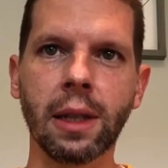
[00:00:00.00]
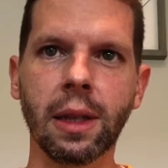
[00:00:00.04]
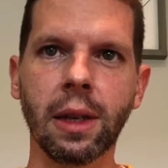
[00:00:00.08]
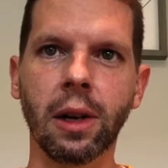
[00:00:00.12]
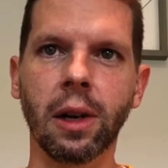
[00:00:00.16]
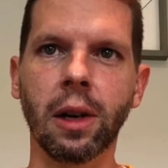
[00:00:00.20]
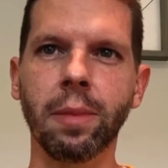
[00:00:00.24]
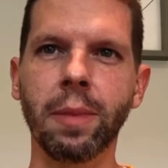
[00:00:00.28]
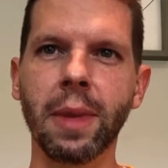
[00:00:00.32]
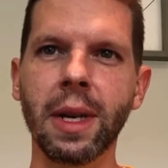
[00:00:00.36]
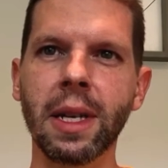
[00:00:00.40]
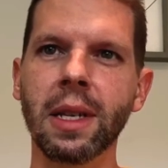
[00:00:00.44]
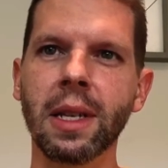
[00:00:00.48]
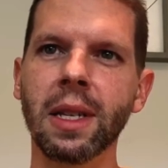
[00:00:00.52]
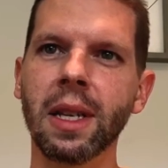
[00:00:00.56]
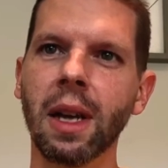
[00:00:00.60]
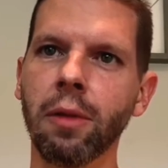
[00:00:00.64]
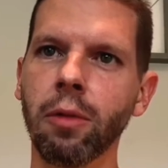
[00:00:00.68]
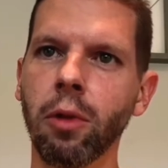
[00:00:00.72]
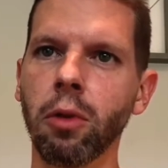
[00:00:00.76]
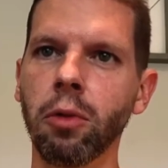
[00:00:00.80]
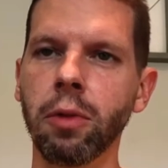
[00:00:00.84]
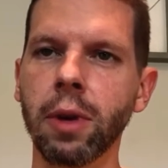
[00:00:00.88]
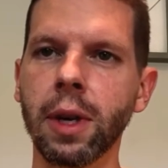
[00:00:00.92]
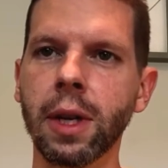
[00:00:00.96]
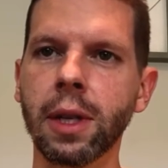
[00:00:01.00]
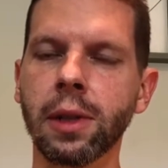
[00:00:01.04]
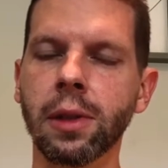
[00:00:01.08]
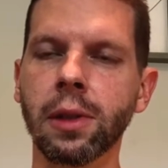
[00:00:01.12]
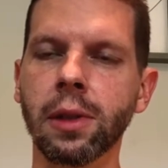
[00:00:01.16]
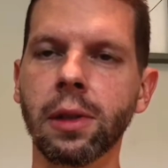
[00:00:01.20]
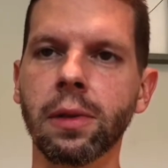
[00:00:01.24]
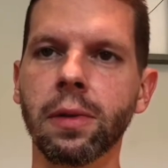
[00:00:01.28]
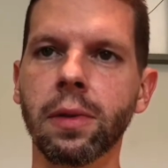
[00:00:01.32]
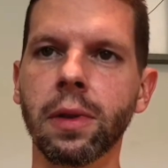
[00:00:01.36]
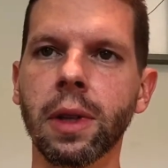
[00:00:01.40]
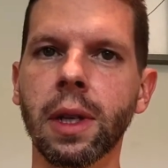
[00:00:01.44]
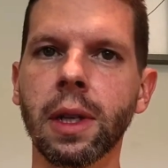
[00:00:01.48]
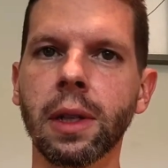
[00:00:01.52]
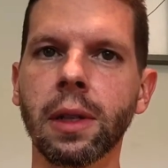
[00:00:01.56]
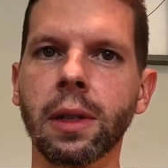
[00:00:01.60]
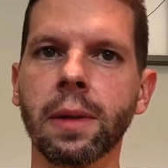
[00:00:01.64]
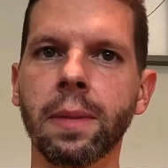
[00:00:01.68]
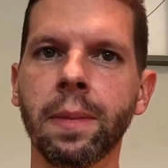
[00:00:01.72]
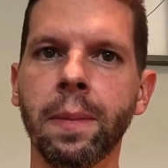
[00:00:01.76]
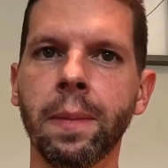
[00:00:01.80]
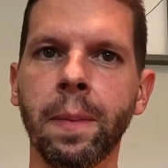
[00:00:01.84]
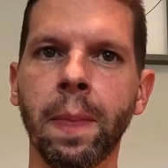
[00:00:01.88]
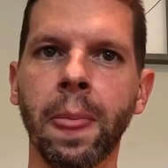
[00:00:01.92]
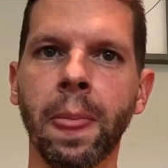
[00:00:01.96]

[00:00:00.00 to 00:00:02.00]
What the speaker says: and there could be several reasons for this.